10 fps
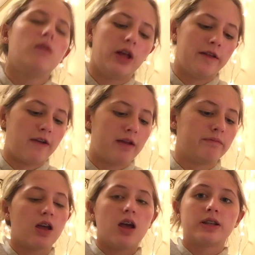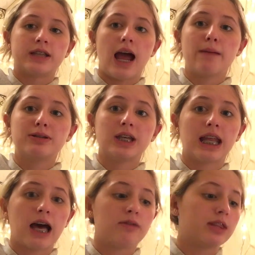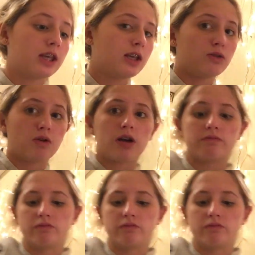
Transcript: It's fine. Time to get out the glue gun.